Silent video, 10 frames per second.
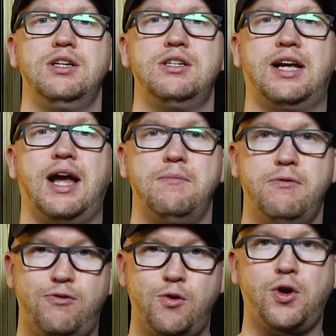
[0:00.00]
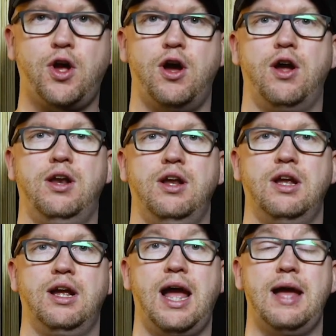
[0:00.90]
to come before God
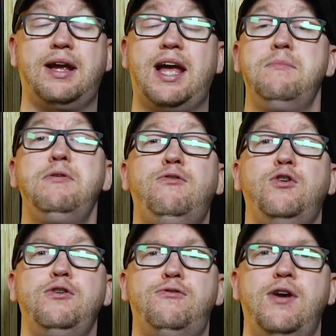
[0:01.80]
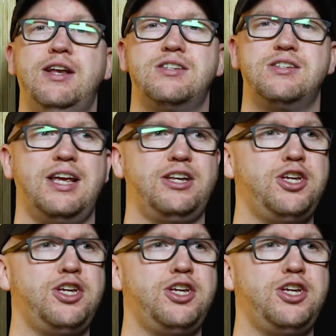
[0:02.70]
and come before your friends and say,